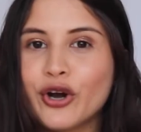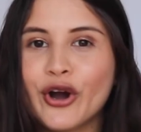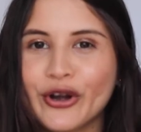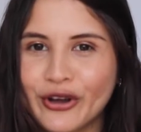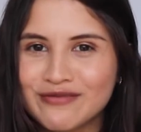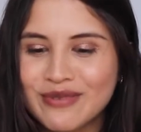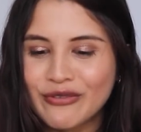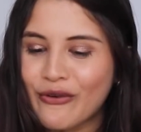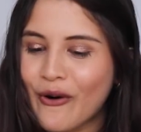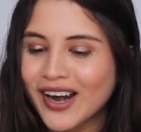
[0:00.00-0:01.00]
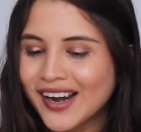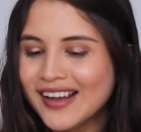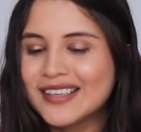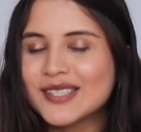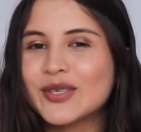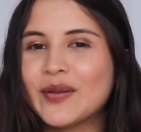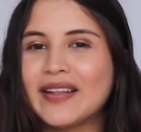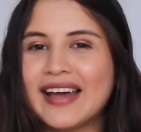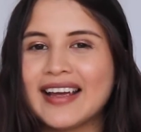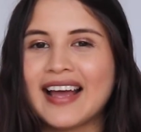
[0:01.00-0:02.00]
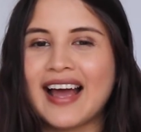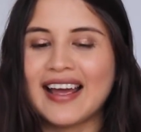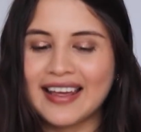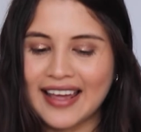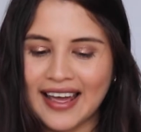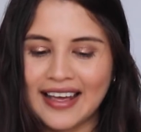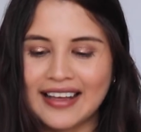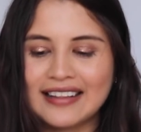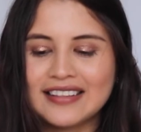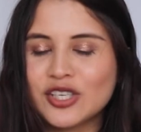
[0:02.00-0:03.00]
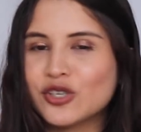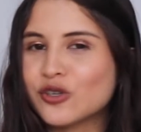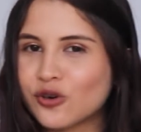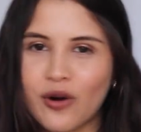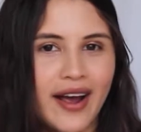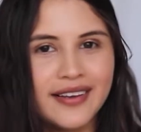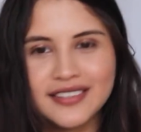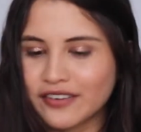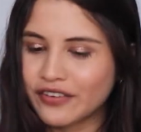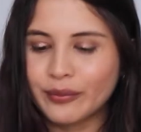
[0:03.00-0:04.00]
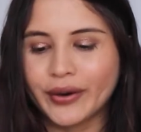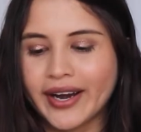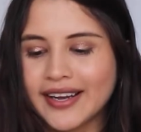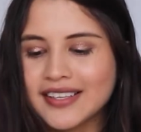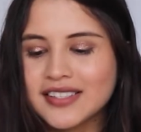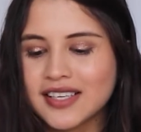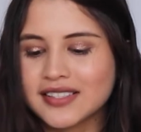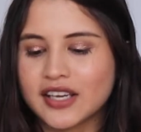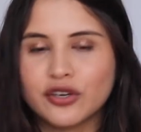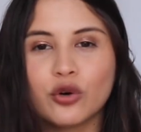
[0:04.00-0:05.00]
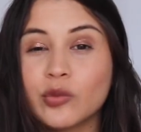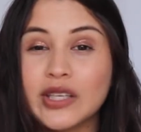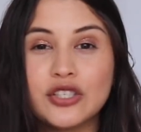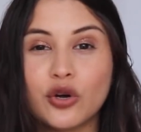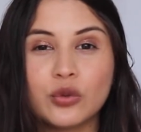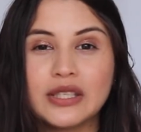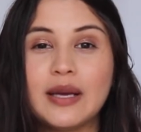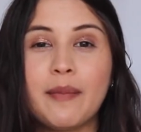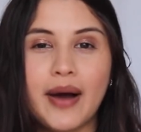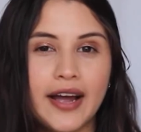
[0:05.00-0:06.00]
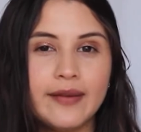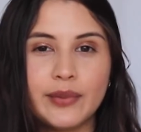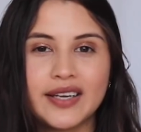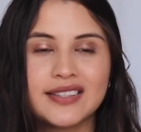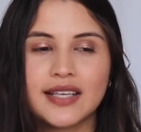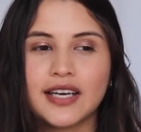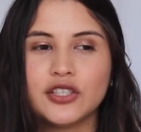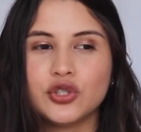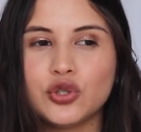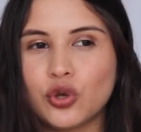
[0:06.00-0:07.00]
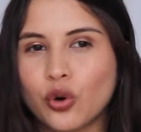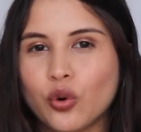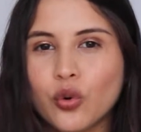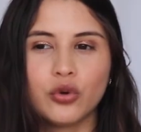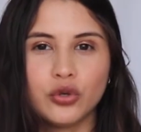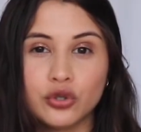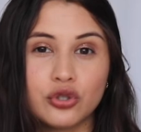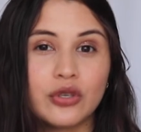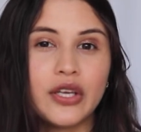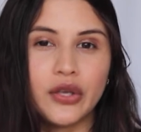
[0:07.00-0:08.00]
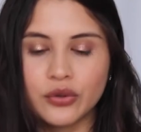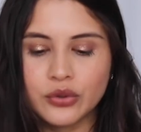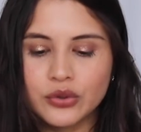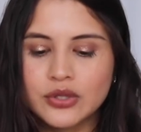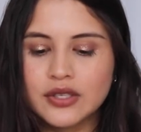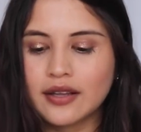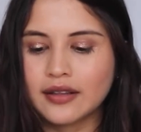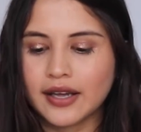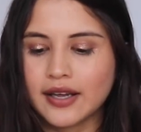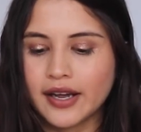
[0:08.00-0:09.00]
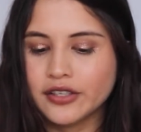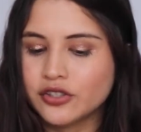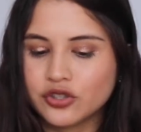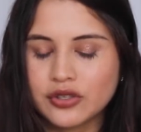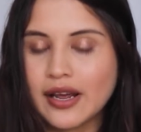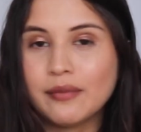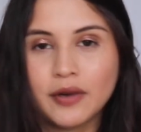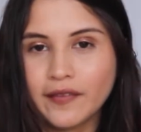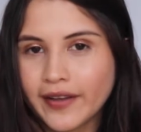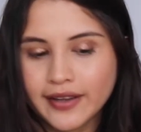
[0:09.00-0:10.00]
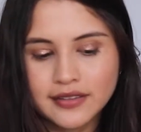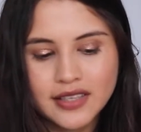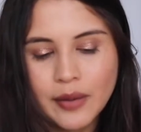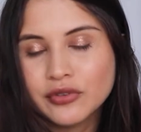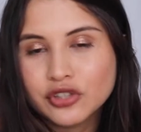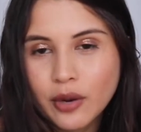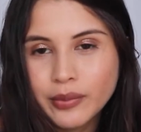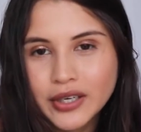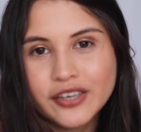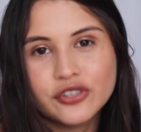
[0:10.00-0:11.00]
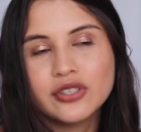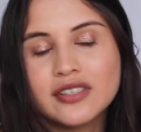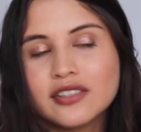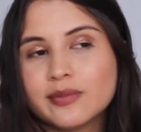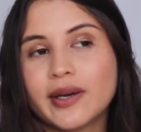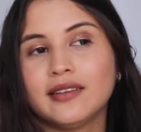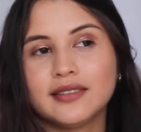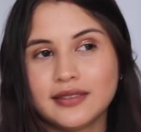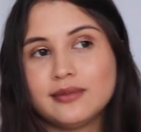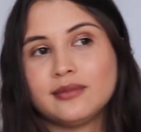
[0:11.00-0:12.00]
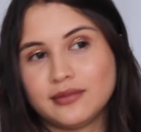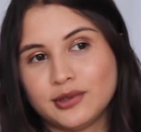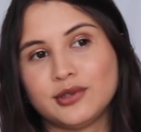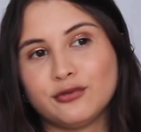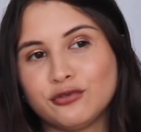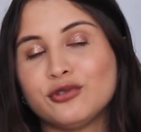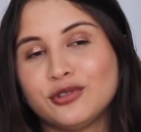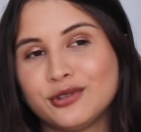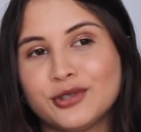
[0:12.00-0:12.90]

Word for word: heard of before. So like I get to try different brands because I normally don't really buy brands that I don't usually use. Like, I just, I'm not that type of shopper. I usually just buy the same stuff all the